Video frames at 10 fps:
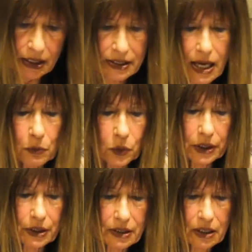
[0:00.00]
Some
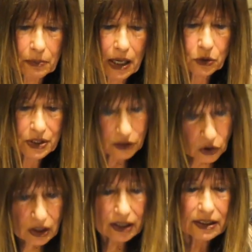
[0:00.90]
words about
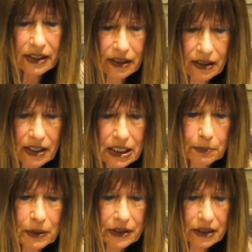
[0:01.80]
scholarly
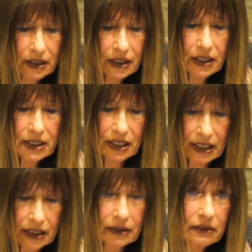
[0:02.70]
expertise
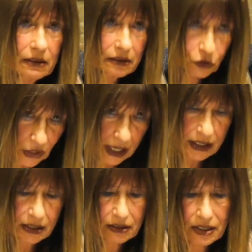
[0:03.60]
and
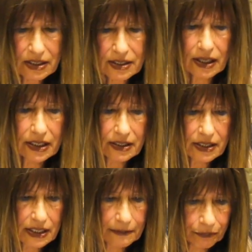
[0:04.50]
trust in
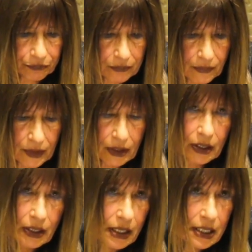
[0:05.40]
science.
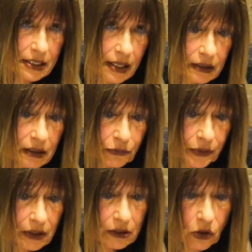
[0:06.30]

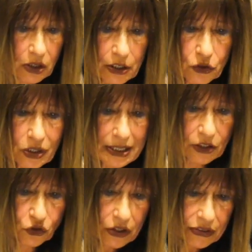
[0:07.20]
Scientific knowledge
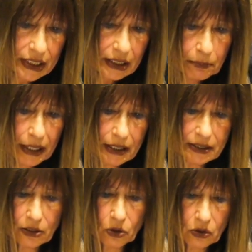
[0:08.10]
is generally
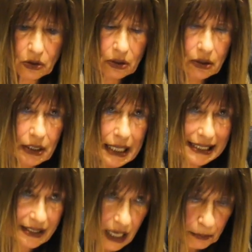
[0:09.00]
based on
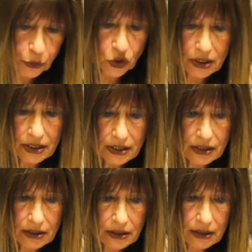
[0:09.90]

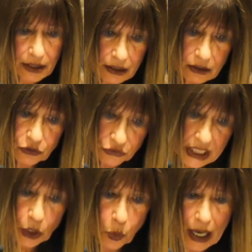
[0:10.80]
assumptions that
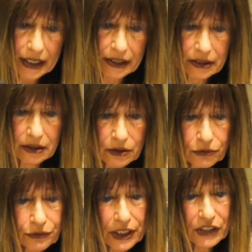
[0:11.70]
require
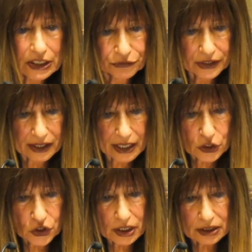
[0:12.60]

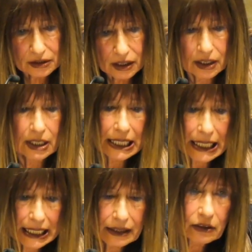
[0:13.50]
verification
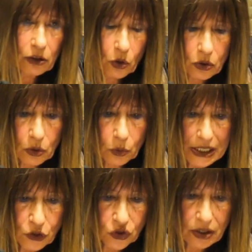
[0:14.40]
and on
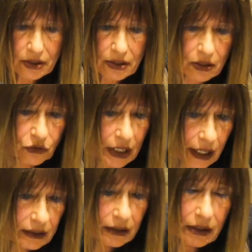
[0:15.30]
questions
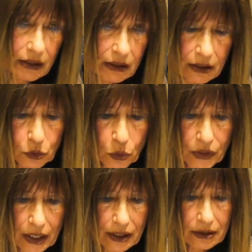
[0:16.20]
relating to
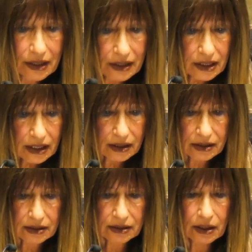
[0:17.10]
the
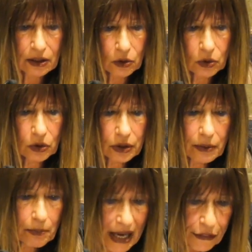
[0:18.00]
techniques
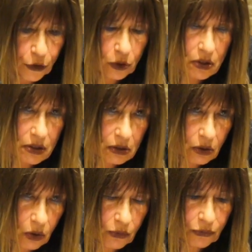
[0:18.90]
or methods
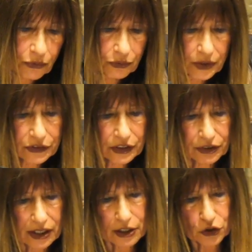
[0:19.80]
of
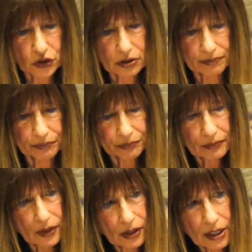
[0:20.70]
verification.
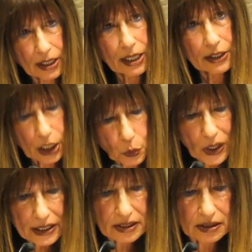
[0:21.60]
The
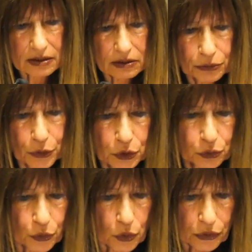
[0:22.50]
quest for
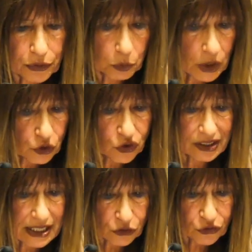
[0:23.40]
truth, which
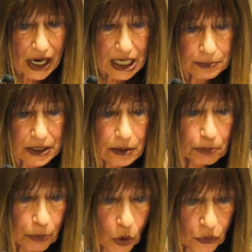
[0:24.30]
describes
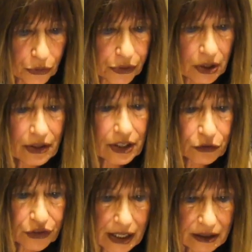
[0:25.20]
both the
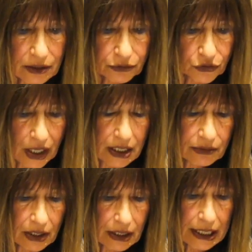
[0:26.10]
creative drive